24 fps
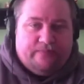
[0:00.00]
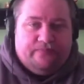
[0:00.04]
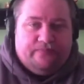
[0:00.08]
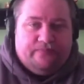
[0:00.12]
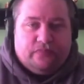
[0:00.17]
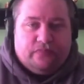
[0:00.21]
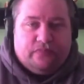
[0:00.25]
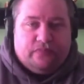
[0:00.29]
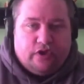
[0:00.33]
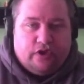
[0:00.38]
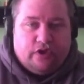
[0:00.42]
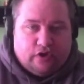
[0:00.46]

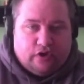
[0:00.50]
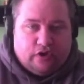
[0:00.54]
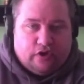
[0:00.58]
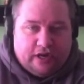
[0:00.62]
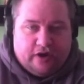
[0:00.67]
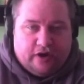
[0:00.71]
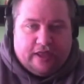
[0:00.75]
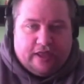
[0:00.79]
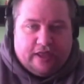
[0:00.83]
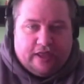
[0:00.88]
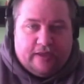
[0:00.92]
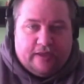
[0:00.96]
the
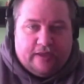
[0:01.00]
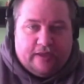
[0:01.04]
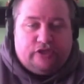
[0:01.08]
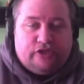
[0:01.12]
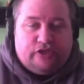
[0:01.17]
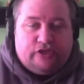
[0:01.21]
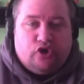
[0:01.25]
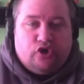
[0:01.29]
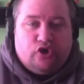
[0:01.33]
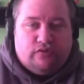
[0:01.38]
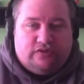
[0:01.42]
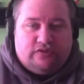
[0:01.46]
creator of the game. He
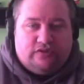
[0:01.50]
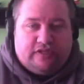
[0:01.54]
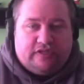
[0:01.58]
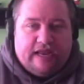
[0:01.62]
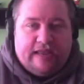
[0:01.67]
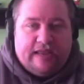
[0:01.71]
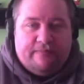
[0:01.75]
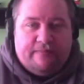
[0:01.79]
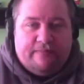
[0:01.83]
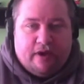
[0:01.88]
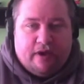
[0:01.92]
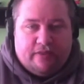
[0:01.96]
chose the
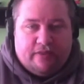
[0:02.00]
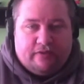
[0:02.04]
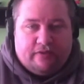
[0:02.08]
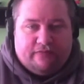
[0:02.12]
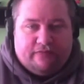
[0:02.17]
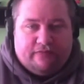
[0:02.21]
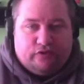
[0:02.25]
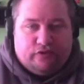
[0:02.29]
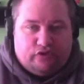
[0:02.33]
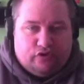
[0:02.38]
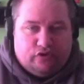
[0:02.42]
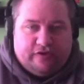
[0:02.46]
name Mother
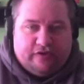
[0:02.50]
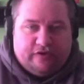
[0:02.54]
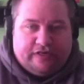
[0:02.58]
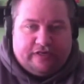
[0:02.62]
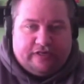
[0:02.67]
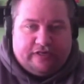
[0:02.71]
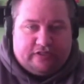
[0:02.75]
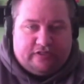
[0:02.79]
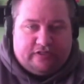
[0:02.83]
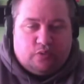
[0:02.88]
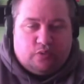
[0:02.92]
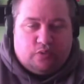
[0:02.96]
for 2
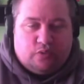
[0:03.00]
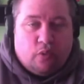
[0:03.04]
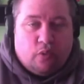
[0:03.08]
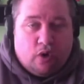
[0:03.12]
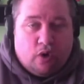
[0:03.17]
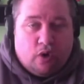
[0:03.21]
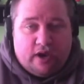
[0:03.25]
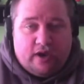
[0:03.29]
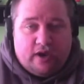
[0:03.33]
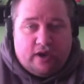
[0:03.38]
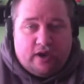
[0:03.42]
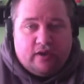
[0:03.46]
reasons.
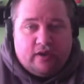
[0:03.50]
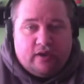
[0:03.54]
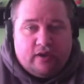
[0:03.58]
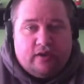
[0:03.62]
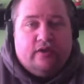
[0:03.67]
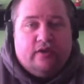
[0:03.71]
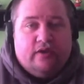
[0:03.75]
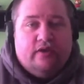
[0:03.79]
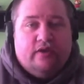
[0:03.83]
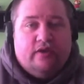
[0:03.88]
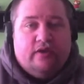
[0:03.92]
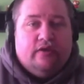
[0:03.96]
One,
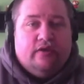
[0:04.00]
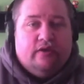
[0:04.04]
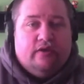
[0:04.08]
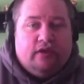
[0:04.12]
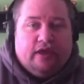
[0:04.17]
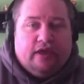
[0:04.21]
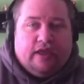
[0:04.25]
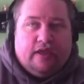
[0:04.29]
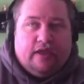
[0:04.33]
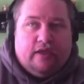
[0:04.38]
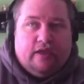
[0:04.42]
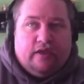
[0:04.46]

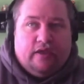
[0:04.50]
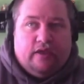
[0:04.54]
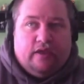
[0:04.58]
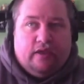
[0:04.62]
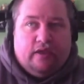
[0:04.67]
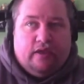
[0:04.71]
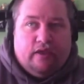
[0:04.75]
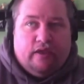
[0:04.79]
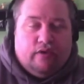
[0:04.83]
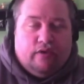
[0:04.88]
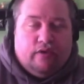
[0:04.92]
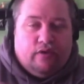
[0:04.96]
like a
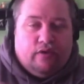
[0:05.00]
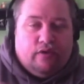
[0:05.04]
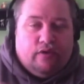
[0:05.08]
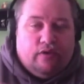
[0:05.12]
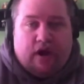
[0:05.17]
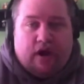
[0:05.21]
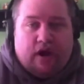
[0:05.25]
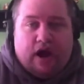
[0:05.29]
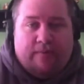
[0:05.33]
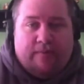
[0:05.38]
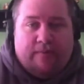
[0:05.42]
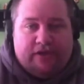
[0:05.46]

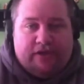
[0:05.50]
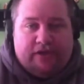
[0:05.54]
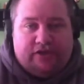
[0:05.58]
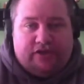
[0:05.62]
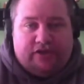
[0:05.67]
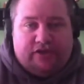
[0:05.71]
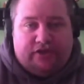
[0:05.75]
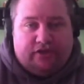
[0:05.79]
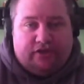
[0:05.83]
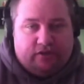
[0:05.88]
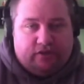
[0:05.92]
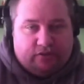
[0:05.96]

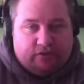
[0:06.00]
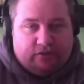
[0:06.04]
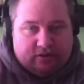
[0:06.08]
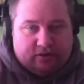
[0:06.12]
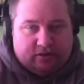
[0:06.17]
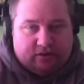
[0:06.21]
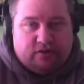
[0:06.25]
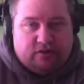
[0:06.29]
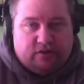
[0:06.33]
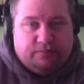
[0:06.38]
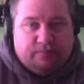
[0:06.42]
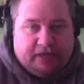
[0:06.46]
homage
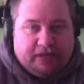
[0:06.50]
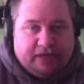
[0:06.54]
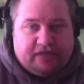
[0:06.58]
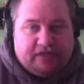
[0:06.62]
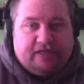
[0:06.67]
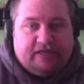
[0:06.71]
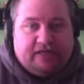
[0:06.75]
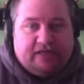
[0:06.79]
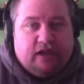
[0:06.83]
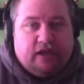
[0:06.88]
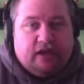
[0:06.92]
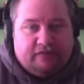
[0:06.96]

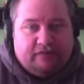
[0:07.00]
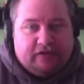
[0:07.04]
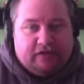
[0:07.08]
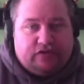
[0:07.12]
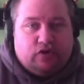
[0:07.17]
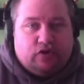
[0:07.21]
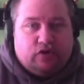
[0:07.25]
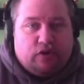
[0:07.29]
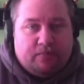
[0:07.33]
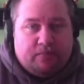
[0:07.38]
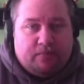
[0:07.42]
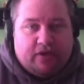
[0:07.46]
because he loved the
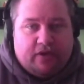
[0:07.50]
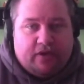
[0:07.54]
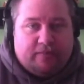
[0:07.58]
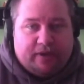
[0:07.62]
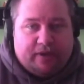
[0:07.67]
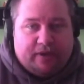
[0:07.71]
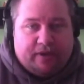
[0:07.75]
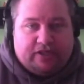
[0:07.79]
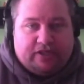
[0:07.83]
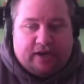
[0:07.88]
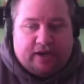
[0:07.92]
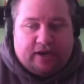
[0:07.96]
song Mother
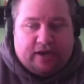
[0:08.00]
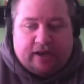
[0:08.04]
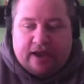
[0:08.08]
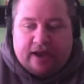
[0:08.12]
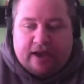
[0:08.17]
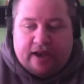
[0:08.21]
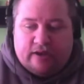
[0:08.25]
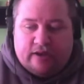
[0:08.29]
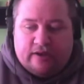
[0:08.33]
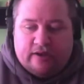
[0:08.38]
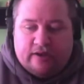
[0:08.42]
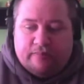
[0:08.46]
by John
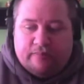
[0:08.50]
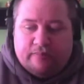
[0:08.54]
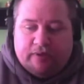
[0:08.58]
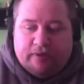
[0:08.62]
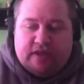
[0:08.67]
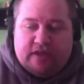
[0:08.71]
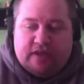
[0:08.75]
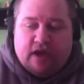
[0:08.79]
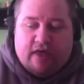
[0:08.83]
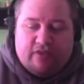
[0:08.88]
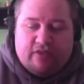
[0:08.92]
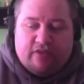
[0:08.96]
Lennon. But
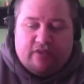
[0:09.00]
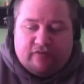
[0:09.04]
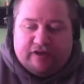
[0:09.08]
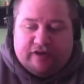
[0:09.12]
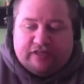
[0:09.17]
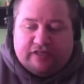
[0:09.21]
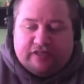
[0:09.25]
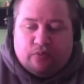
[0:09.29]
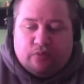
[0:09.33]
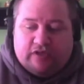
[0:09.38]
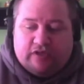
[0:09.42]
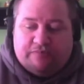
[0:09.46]
the other
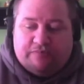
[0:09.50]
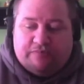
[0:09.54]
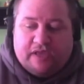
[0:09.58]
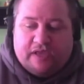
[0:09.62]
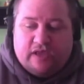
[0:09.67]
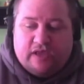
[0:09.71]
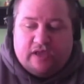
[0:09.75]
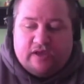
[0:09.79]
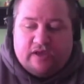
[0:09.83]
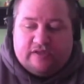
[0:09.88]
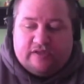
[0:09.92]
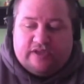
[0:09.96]
reason was
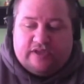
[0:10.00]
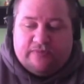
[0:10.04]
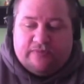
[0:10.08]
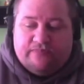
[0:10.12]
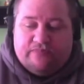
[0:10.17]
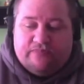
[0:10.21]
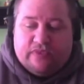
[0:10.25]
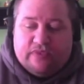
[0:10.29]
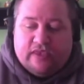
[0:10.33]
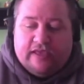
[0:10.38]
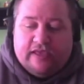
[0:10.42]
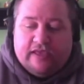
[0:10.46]
because
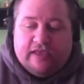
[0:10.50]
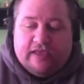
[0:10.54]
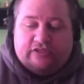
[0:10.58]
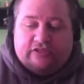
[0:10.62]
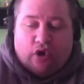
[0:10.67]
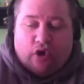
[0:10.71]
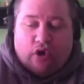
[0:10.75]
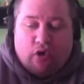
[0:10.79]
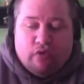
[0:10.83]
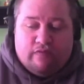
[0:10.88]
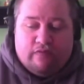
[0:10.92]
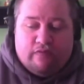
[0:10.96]
his
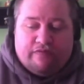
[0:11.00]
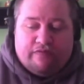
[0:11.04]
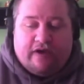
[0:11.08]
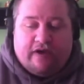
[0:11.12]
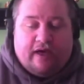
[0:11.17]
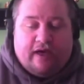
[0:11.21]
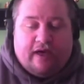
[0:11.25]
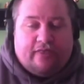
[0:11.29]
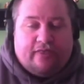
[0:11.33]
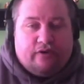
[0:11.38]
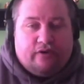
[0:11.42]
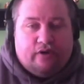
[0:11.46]
own
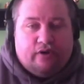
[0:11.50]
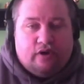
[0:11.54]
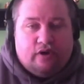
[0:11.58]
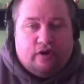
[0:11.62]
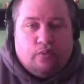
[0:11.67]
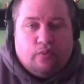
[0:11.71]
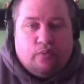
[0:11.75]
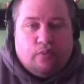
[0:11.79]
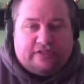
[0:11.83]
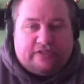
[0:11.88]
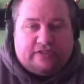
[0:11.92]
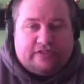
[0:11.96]
father
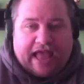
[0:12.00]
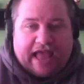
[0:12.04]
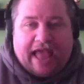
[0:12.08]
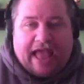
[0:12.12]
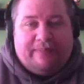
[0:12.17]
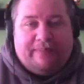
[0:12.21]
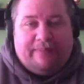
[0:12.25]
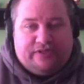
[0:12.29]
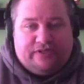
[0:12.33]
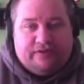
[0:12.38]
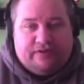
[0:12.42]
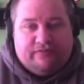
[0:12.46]
was
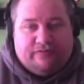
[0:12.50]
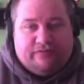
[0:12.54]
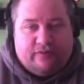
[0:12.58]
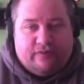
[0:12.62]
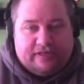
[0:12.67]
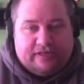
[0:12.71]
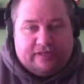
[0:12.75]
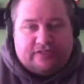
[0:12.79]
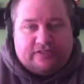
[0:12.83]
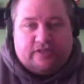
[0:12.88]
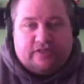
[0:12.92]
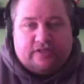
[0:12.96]
absent from
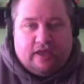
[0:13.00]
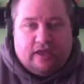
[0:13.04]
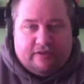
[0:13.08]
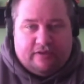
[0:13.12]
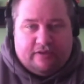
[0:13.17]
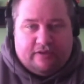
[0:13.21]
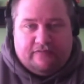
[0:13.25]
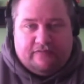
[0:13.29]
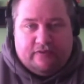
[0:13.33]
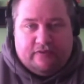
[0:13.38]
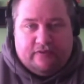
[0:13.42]
his life,